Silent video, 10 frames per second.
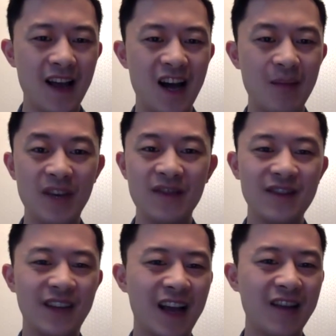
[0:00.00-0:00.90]
even
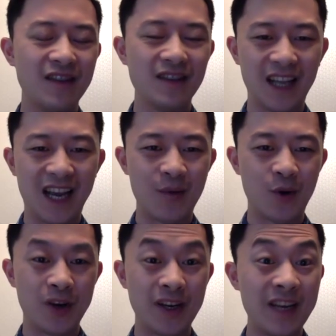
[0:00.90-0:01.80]
if they haven't
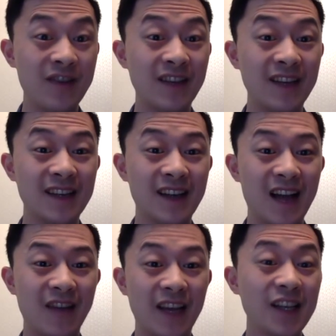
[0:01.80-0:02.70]
labored and even if they didn't
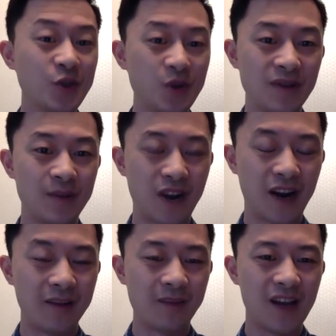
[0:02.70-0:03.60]
have a history of a
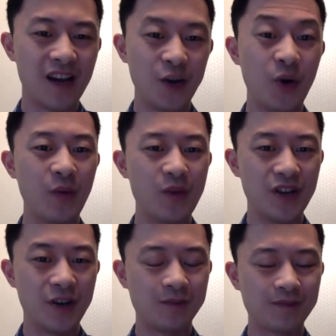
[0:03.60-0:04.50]
prior uterine
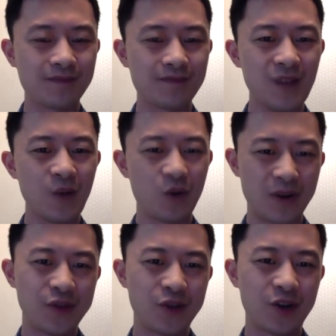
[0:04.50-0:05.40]
window or
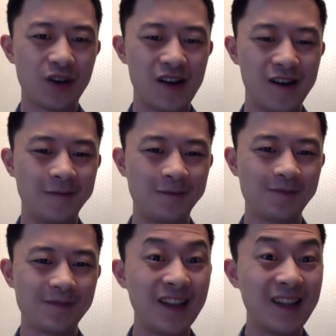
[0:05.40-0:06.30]
rupture
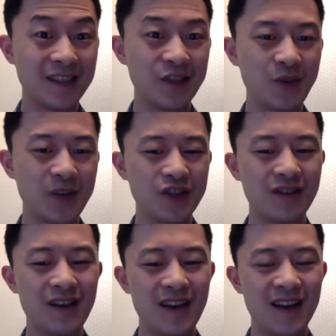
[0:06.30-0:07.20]
in that
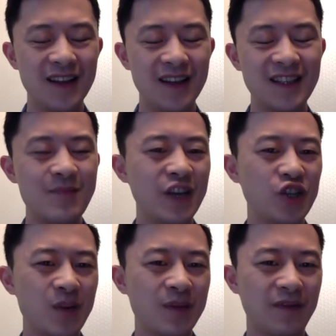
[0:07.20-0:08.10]
situation. This is a big
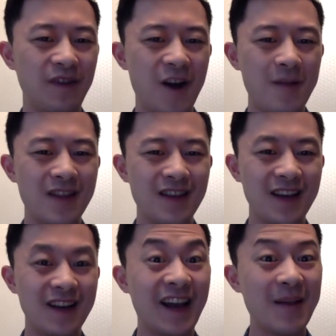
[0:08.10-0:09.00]
jump from the
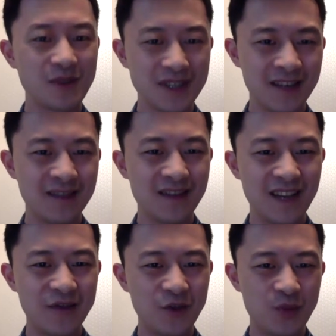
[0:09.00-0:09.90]
9% if they
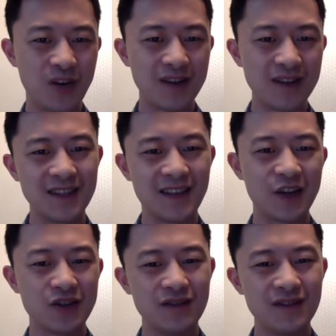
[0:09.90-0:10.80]
have 2 prior
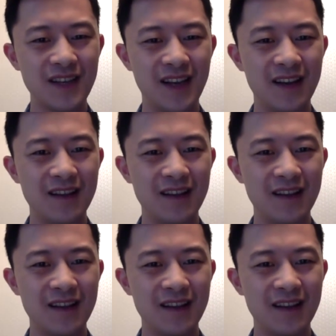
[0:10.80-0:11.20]
C-sections and